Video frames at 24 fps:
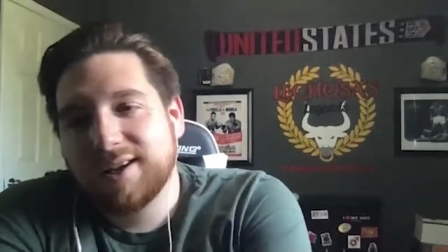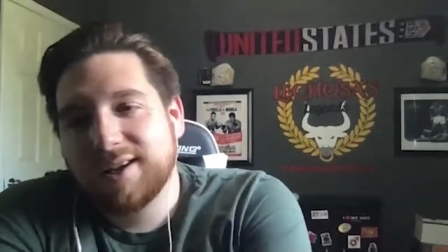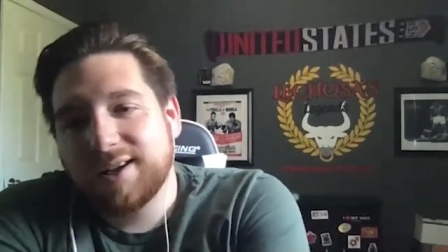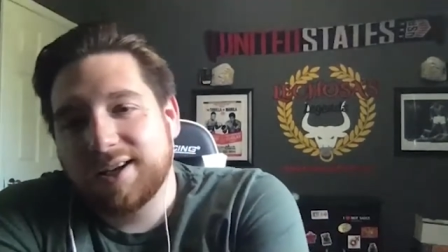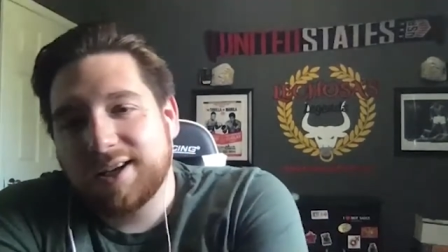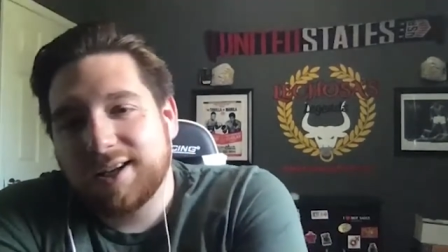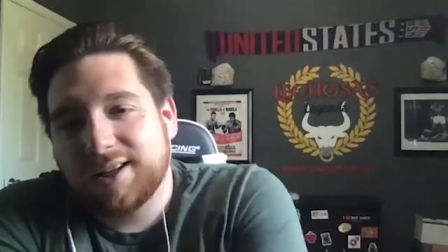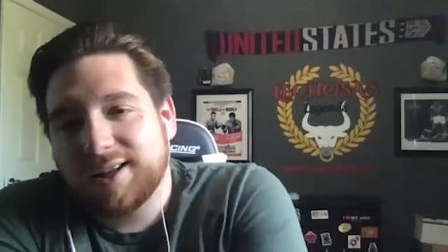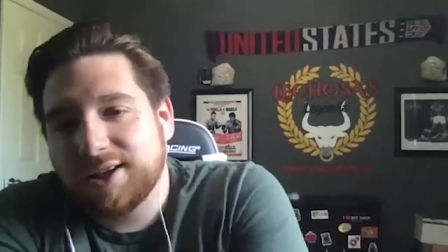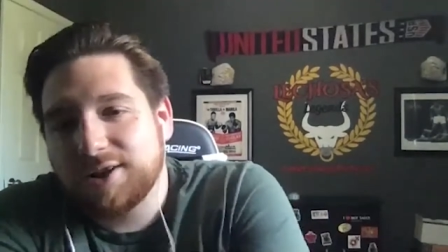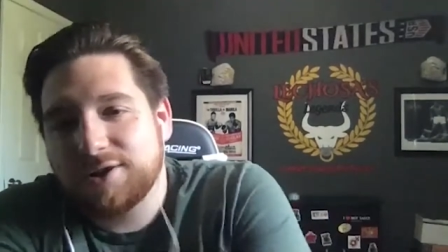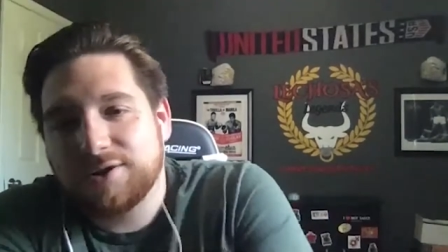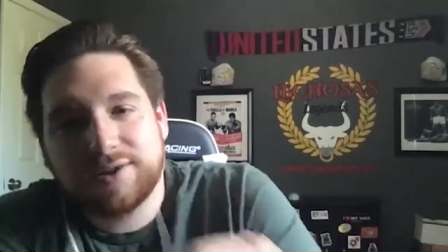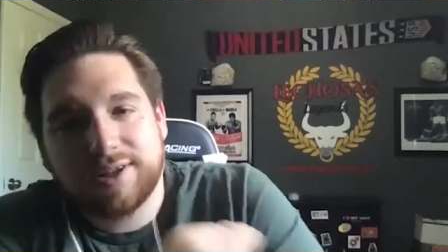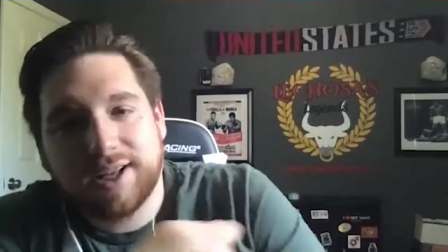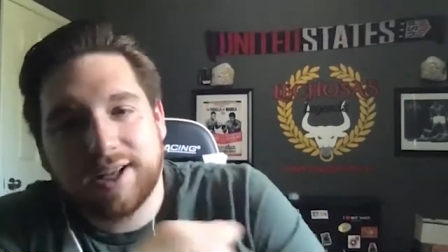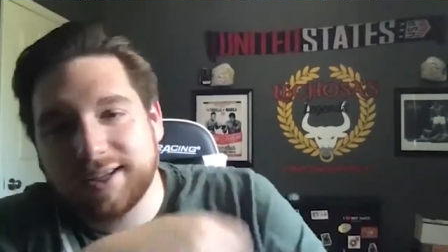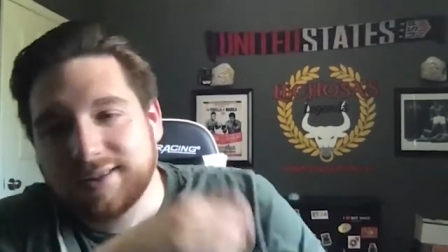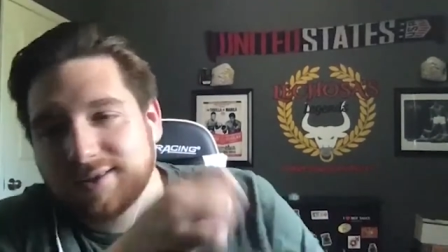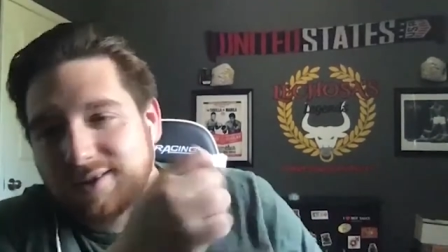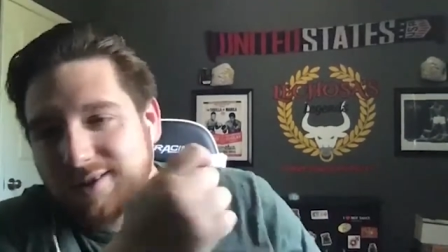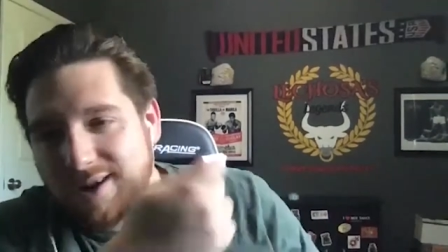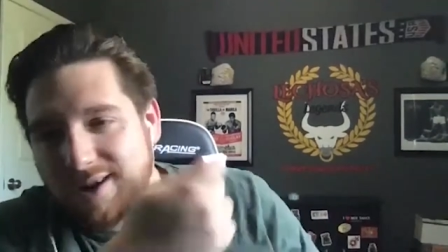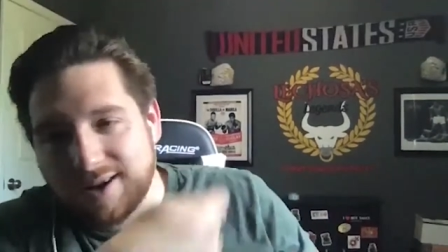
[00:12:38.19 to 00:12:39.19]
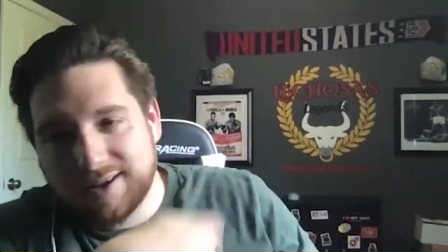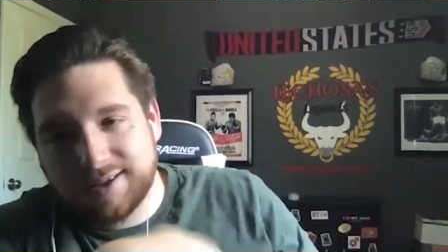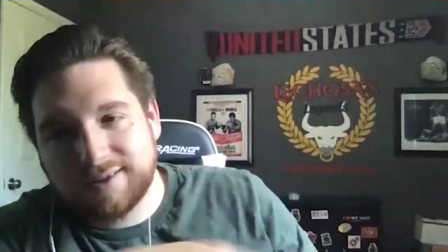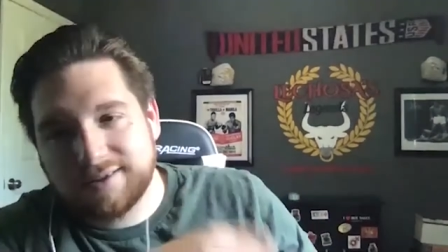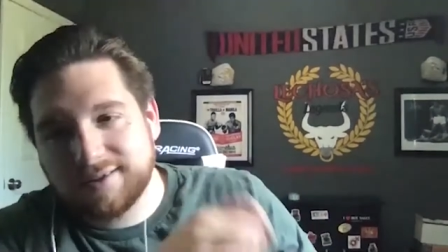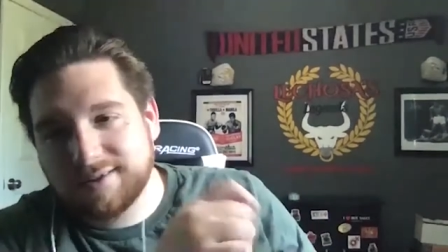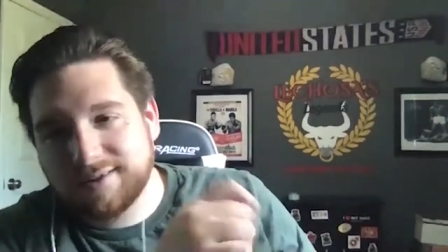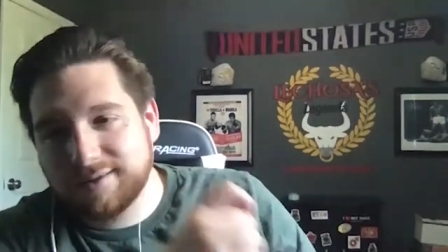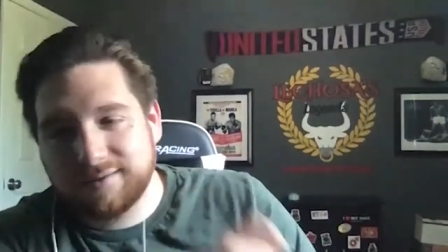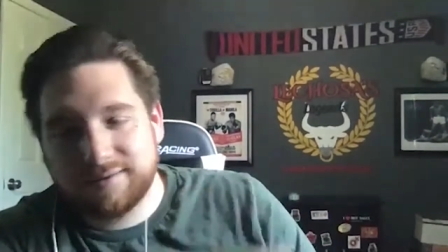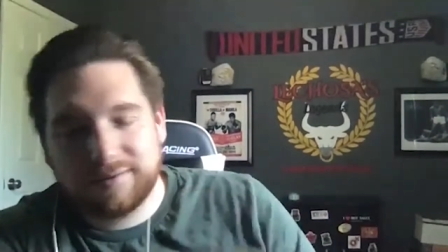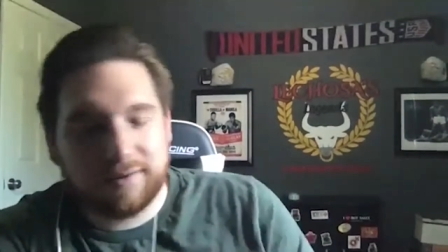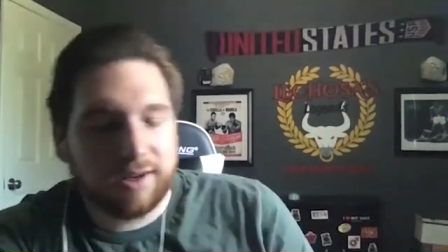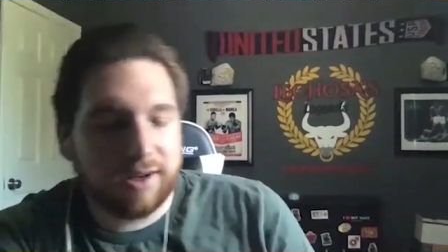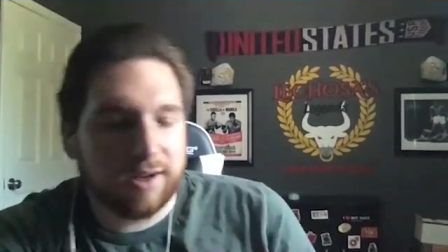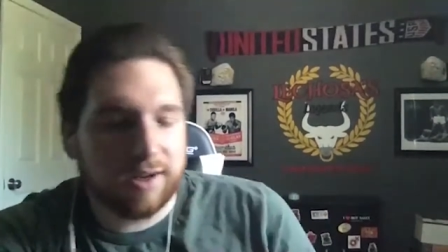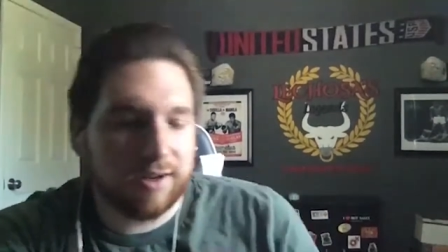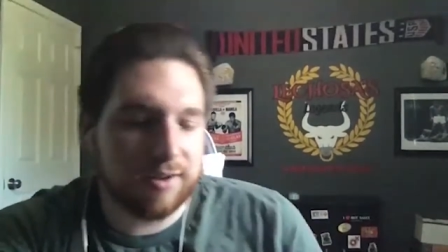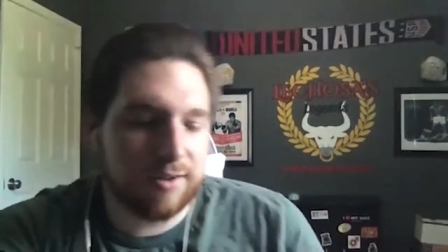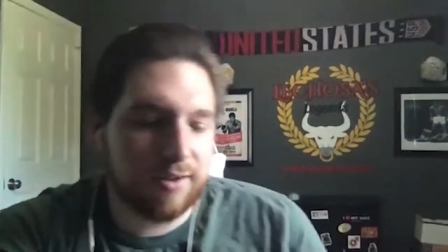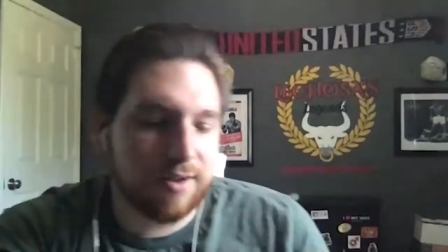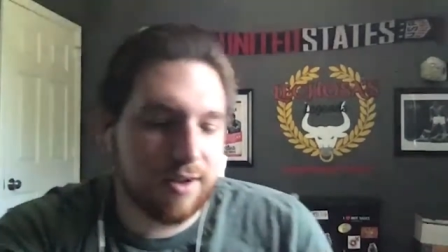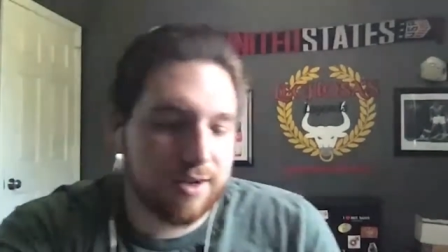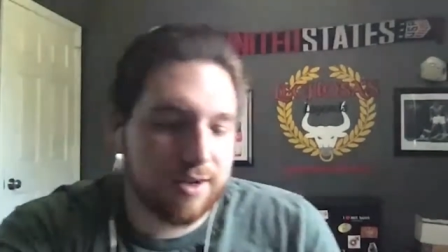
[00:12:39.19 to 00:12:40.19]
and then just like toss, you
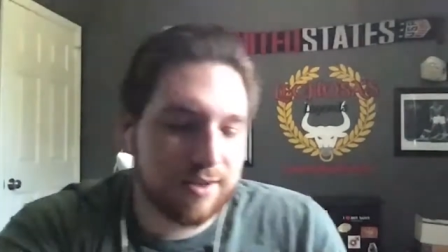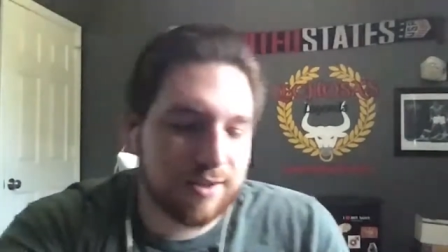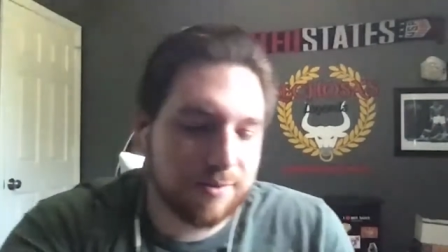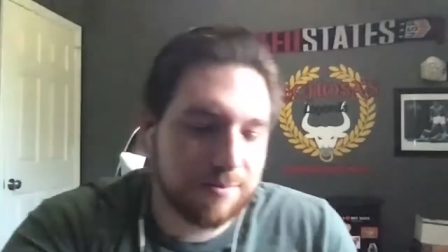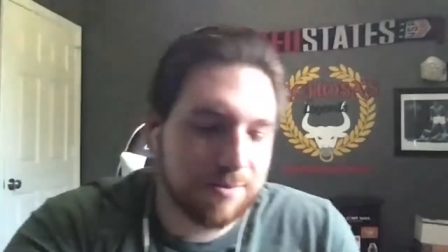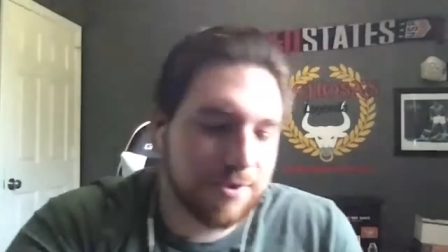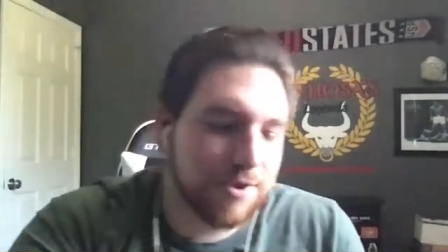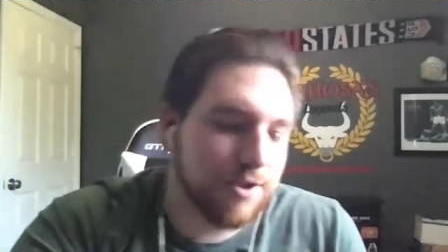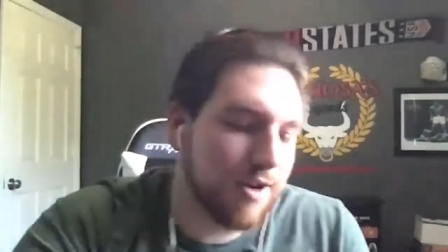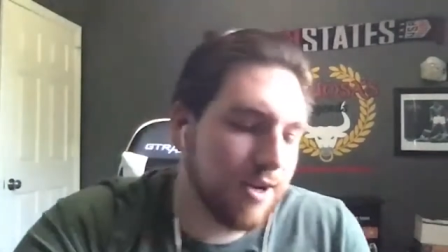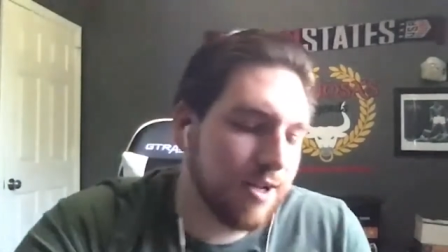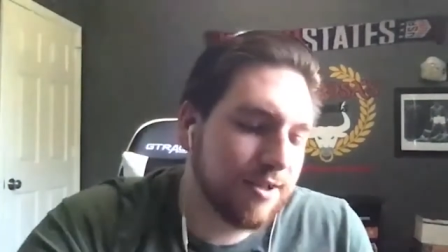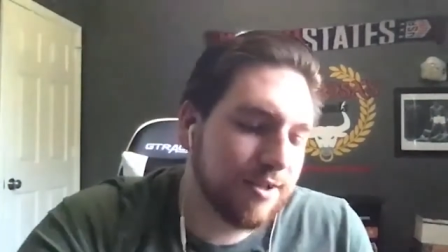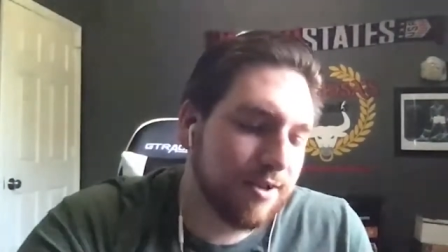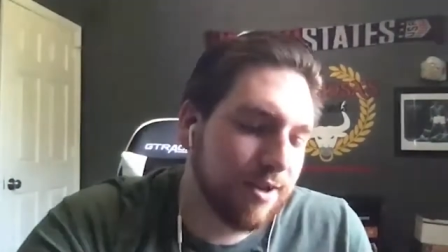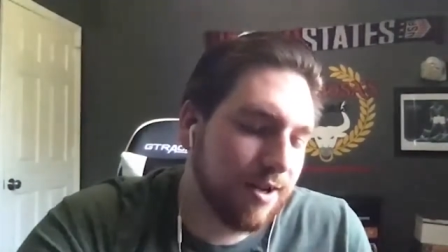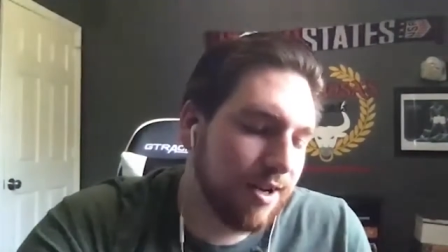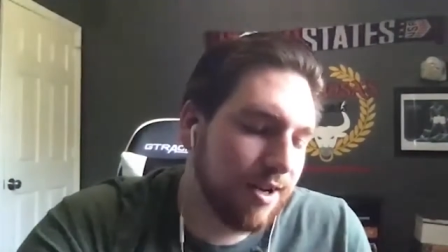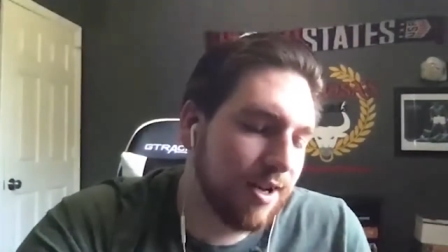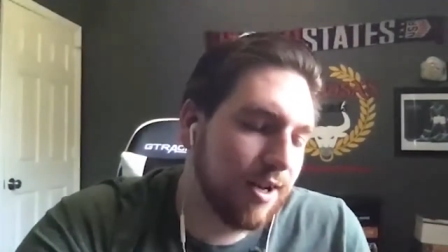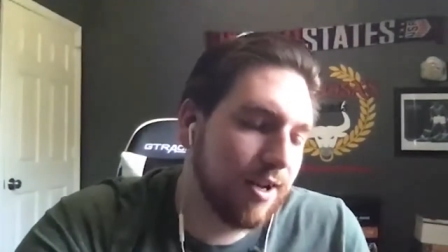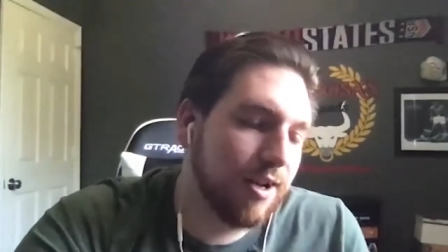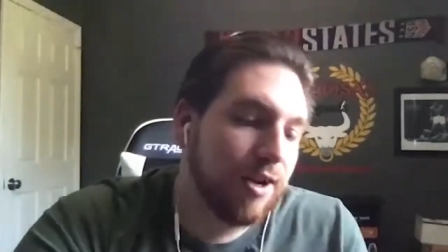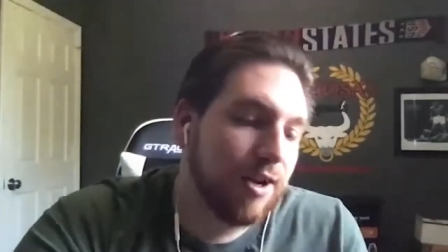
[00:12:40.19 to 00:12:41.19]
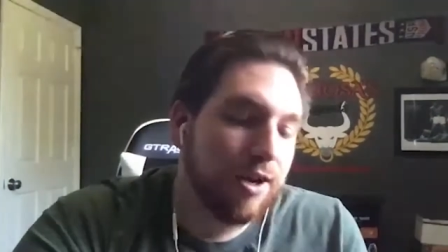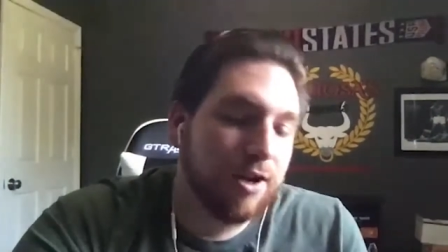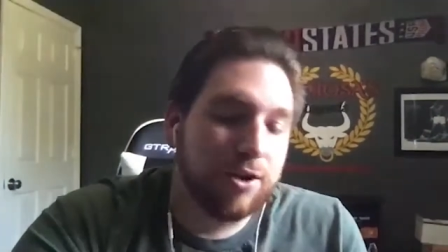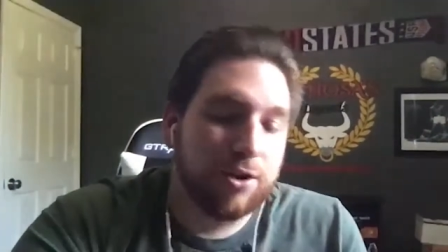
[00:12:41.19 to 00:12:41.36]
know, toss some sauce on it.